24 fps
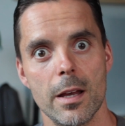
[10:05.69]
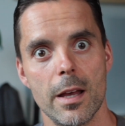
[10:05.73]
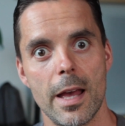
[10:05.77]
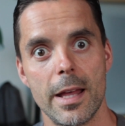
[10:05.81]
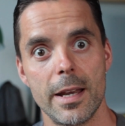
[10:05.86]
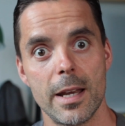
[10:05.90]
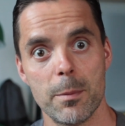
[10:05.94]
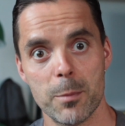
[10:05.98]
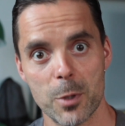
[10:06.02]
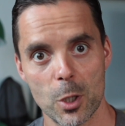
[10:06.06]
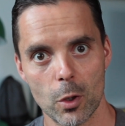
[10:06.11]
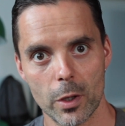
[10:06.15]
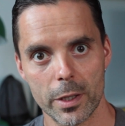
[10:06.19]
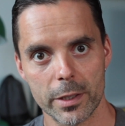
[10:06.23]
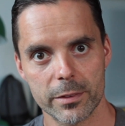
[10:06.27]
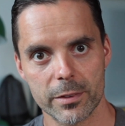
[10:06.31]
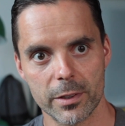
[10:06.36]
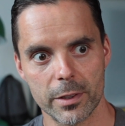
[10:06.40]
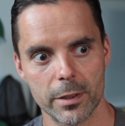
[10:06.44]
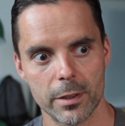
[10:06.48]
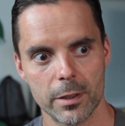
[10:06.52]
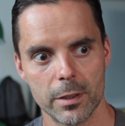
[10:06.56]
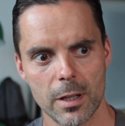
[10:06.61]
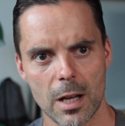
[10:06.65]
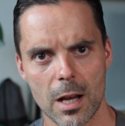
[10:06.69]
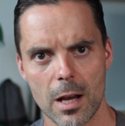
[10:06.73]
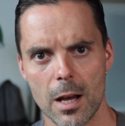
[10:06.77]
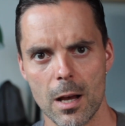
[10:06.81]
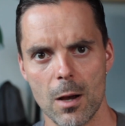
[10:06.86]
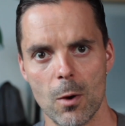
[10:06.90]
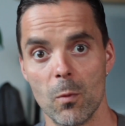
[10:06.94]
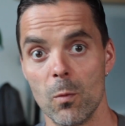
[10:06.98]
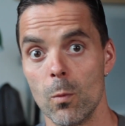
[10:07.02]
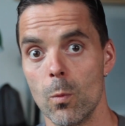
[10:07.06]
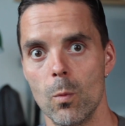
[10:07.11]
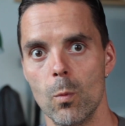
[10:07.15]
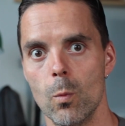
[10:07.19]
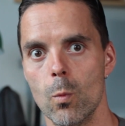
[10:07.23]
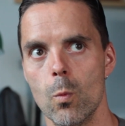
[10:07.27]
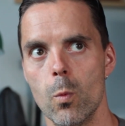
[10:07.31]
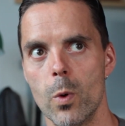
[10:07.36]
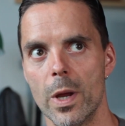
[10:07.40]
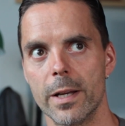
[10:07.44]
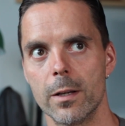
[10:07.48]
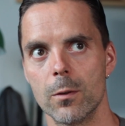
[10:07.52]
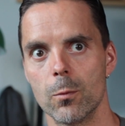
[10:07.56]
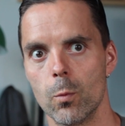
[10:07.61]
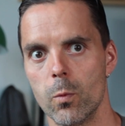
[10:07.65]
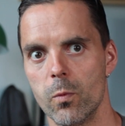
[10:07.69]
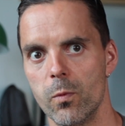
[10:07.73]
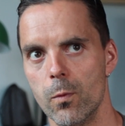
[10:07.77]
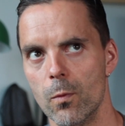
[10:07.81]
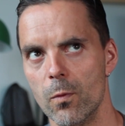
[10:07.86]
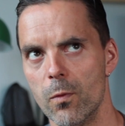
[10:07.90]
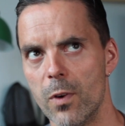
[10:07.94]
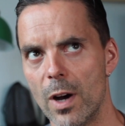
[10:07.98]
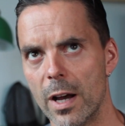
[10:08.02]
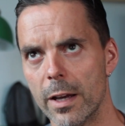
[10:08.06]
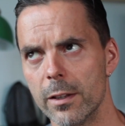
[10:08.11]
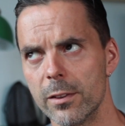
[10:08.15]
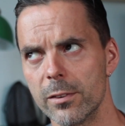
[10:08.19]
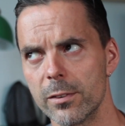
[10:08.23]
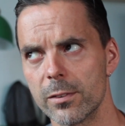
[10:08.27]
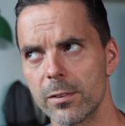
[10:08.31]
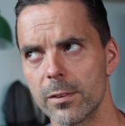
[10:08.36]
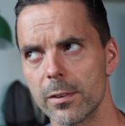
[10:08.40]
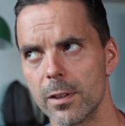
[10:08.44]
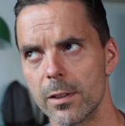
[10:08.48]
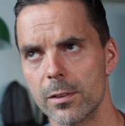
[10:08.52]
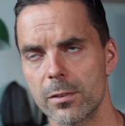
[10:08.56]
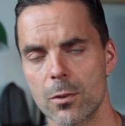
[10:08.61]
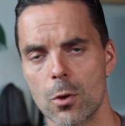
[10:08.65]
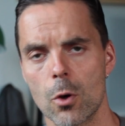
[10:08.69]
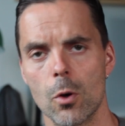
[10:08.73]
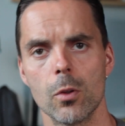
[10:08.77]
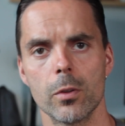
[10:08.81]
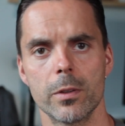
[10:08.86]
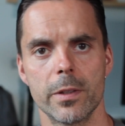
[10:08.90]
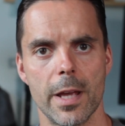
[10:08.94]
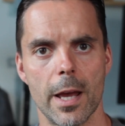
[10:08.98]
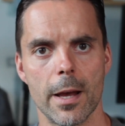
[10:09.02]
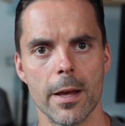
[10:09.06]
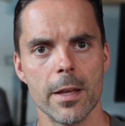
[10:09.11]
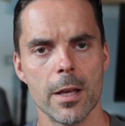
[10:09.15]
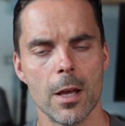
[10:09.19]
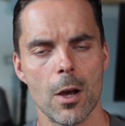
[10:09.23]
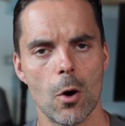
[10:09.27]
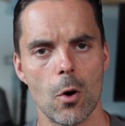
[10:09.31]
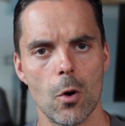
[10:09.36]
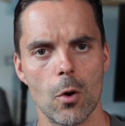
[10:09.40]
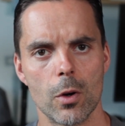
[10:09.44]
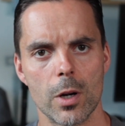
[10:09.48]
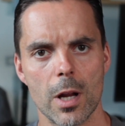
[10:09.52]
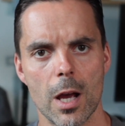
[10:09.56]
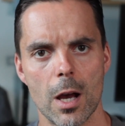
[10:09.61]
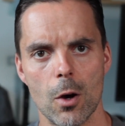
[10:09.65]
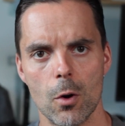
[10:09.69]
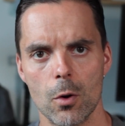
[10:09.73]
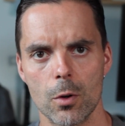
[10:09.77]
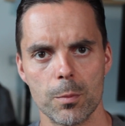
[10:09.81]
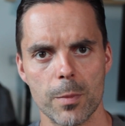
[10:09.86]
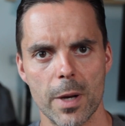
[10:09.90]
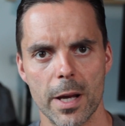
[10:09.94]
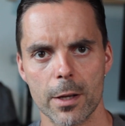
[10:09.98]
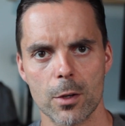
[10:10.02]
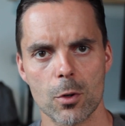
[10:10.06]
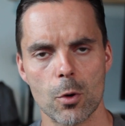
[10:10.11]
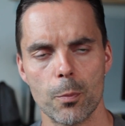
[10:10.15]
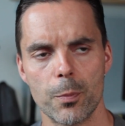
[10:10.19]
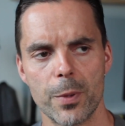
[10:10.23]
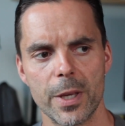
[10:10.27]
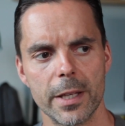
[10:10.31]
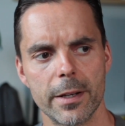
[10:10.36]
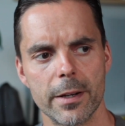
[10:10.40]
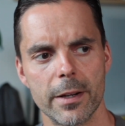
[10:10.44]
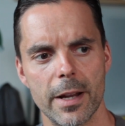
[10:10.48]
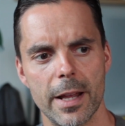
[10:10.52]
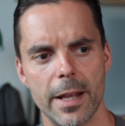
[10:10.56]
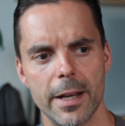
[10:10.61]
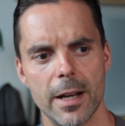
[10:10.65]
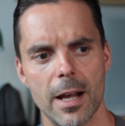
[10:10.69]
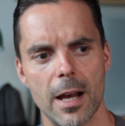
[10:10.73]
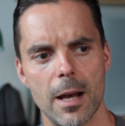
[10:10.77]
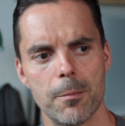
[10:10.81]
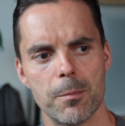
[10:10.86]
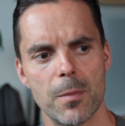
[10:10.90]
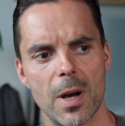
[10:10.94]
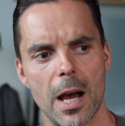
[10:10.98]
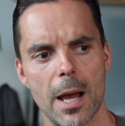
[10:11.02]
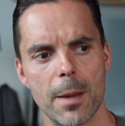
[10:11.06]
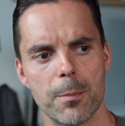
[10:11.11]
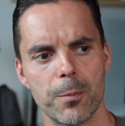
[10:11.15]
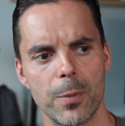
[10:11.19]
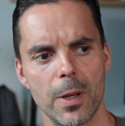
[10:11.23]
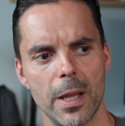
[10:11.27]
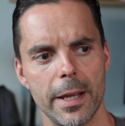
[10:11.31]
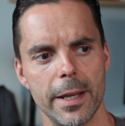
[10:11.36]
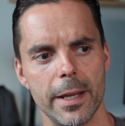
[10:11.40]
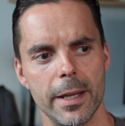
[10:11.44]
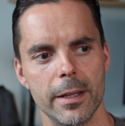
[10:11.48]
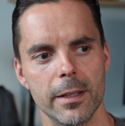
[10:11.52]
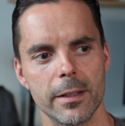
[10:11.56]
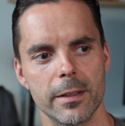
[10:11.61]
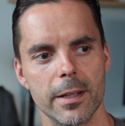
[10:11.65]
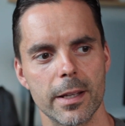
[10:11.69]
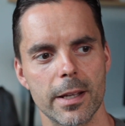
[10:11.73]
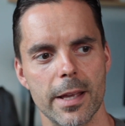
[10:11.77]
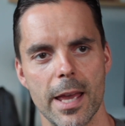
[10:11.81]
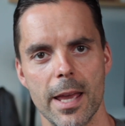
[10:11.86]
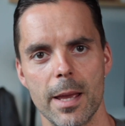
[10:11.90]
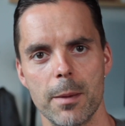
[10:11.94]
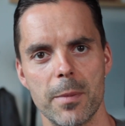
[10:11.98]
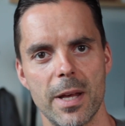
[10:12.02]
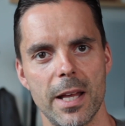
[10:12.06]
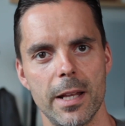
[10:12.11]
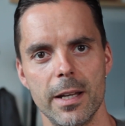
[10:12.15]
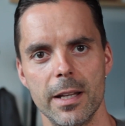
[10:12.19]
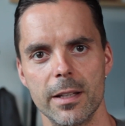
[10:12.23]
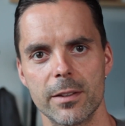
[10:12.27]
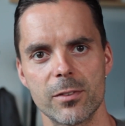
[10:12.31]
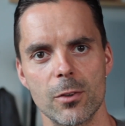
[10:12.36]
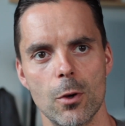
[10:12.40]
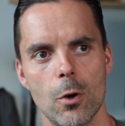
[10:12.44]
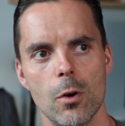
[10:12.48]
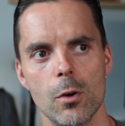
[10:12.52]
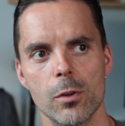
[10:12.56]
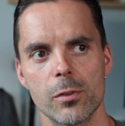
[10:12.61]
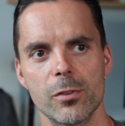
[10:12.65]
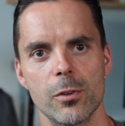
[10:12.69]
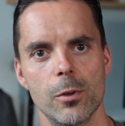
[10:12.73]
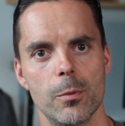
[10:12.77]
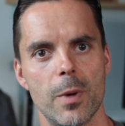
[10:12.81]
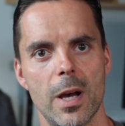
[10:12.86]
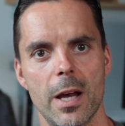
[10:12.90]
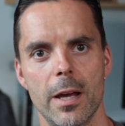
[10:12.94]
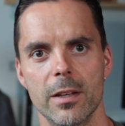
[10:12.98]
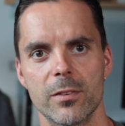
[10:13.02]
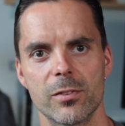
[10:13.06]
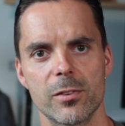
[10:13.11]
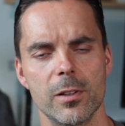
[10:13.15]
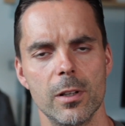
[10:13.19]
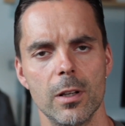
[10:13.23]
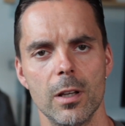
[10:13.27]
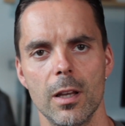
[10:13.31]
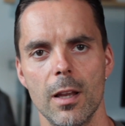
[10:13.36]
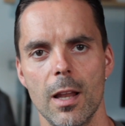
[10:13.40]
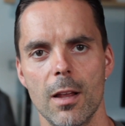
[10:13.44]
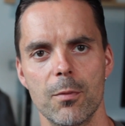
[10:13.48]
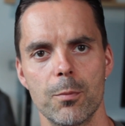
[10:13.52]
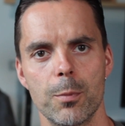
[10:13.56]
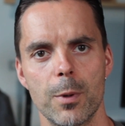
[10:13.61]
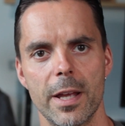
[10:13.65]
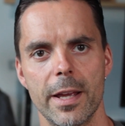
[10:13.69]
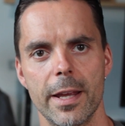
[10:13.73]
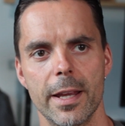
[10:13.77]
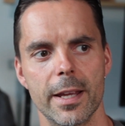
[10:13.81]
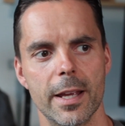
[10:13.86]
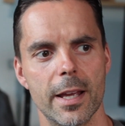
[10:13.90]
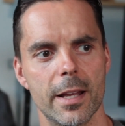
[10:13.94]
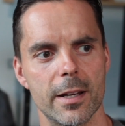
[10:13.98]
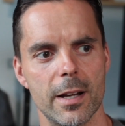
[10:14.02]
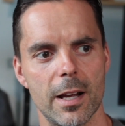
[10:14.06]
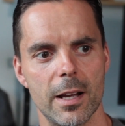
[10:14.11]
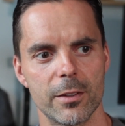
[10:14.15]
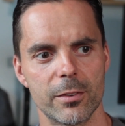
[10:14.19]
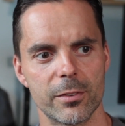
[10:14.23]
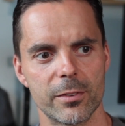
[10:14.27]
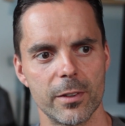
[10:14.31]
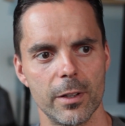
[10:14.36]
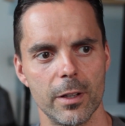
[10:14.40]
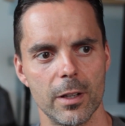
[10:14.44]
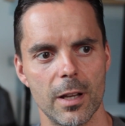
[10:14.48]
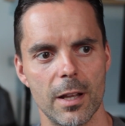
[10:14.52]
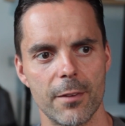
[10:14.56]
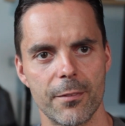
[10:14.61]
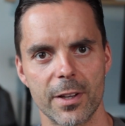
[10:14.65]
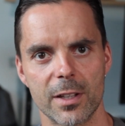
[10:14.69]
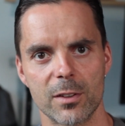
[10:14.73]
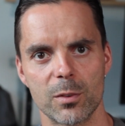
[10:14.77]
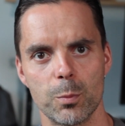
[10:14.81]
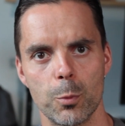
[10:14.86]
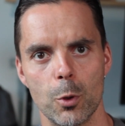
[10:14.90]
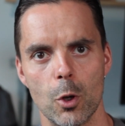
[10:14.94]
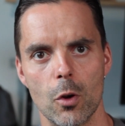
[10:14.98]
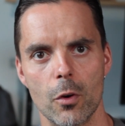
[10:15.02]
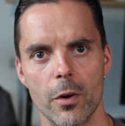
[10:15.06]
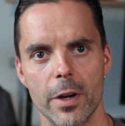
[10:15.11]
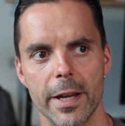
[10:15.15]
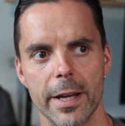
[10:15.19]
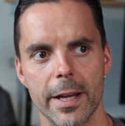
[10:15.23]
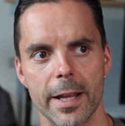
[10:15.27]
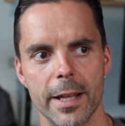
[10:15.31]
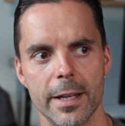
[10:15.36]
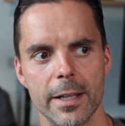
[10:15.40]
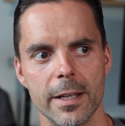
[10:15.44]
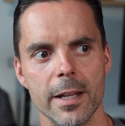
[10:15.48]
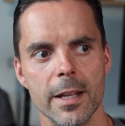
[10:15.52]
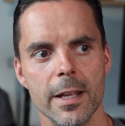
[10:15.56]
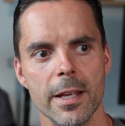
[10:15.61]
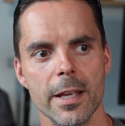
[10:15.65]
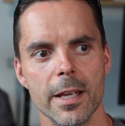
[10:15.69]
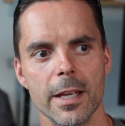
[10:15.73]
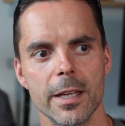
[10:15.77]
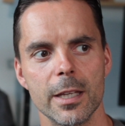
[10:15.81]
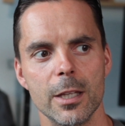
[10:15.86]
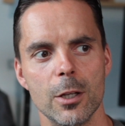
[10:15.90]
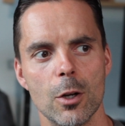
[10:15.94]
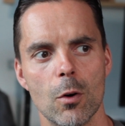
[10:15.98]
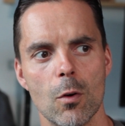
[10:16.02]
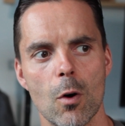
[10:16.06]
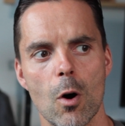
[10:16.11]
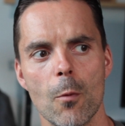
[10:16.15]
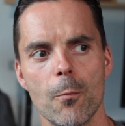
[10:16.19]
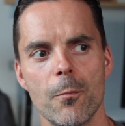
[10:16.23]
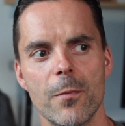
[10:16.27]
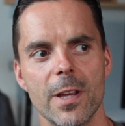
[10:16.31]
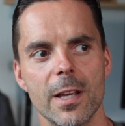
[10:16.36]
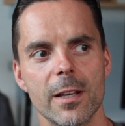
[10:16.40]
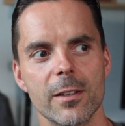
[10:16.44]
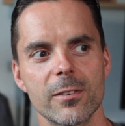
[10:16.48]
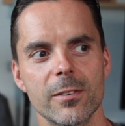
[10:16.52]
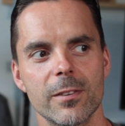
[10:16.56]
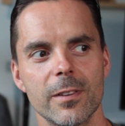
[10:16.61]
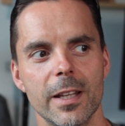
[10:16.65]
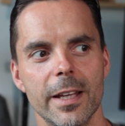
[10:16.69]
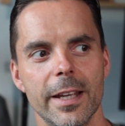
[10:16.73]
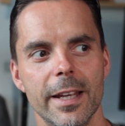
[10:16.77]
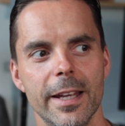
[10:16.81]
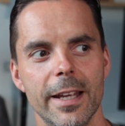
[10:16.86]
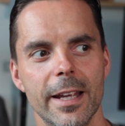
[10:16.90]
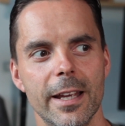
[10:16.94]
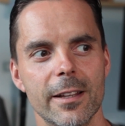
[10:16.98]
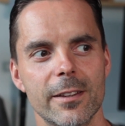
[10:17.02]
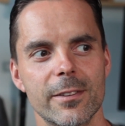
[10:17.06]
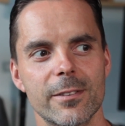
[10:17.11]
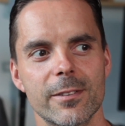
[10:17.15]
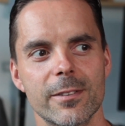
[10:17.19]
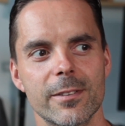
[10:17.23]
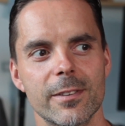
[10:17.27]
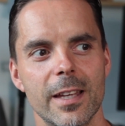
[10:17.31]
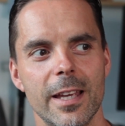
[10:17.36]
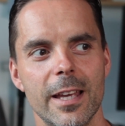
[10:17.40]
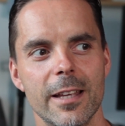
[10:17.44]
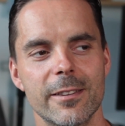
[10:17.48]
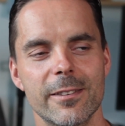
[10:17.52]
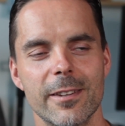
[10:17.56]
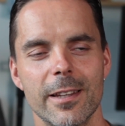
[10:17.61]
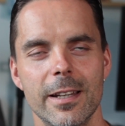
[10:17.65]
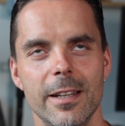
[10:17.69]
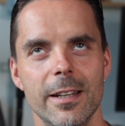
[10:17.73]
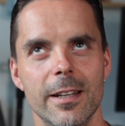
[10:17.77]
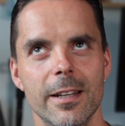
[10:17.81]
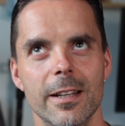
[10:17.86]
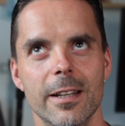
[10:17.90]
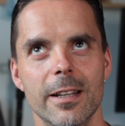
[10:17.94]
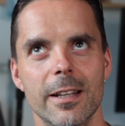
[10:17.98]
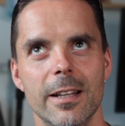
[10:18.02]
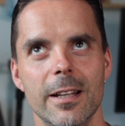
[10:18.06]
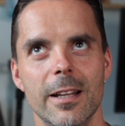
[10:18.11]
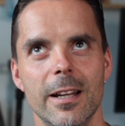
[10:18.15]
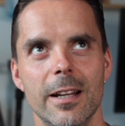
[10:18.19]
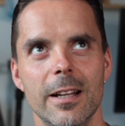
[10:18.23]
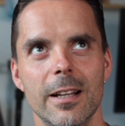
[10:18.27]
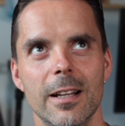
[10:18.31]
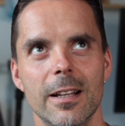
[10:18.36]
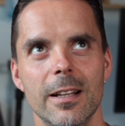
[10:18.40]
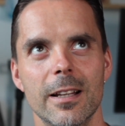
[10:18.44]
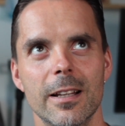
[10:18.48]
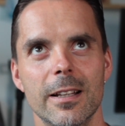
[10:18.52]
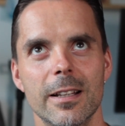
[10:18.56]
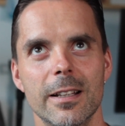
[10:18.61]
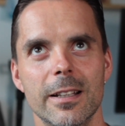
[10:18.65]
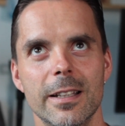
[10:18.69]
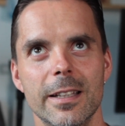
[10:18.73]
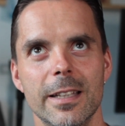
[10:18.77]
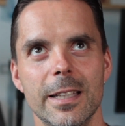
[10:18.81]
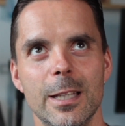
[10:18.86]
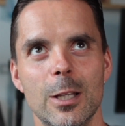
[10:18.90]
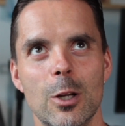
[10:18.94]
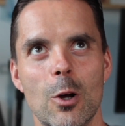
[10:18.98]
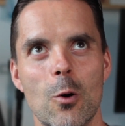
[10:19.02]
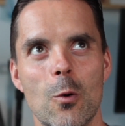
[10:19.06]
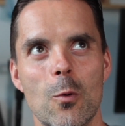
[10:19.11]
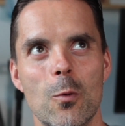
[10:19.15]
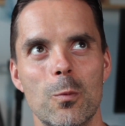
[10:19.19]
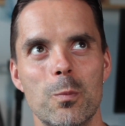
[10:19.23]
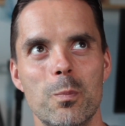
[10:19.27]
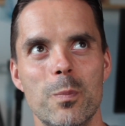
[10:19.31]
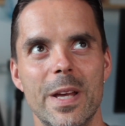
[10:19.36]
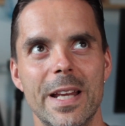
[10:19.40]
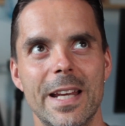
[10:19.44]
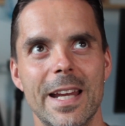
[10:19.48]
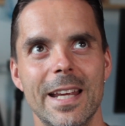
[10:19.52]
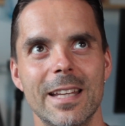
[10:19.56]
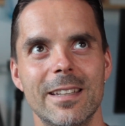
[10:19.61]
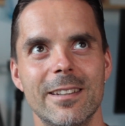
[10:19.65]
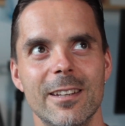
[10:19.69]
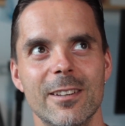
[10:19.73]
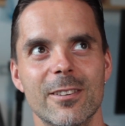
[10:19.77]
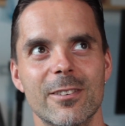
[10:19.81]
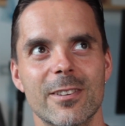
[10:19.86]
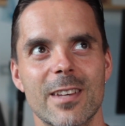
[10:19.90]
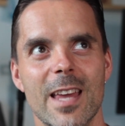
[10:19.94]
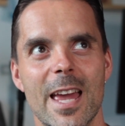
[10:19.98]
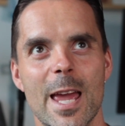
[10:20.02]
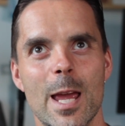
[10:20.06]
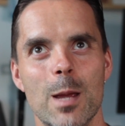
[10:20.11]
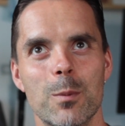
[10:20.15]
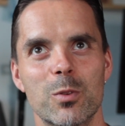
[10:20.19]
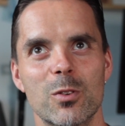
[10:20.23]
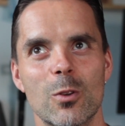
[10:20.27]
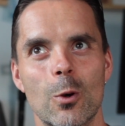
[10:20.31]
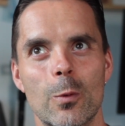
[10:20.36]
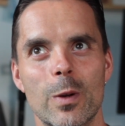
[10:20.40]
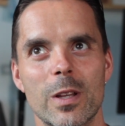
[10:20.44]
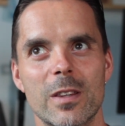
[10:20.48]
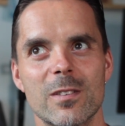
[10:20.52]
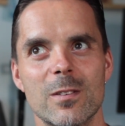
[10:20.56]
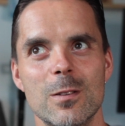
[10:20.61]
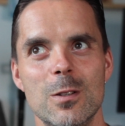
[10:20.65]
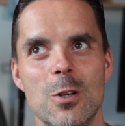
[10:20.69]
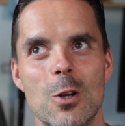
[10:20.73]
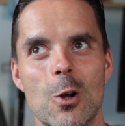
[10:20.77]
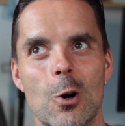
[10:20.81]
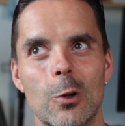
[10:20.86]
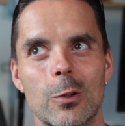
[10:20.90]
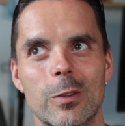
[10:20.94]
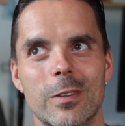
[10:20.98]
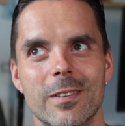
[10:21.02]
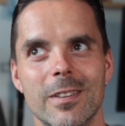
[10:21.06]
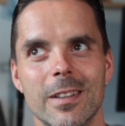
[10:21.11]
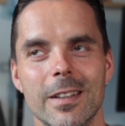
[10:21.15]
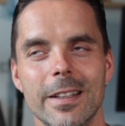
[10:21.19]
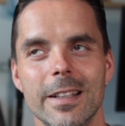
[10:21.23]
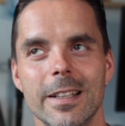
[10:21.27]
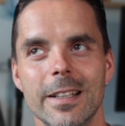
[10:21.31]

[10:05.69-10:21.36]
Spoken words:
An emulator, WinVice it's called, yeah, on my computer, and I play the game, and it's awesome. I still love playing it. I still love exploring, and you know, obviously it's an, you know, mid-80s game, so it's not,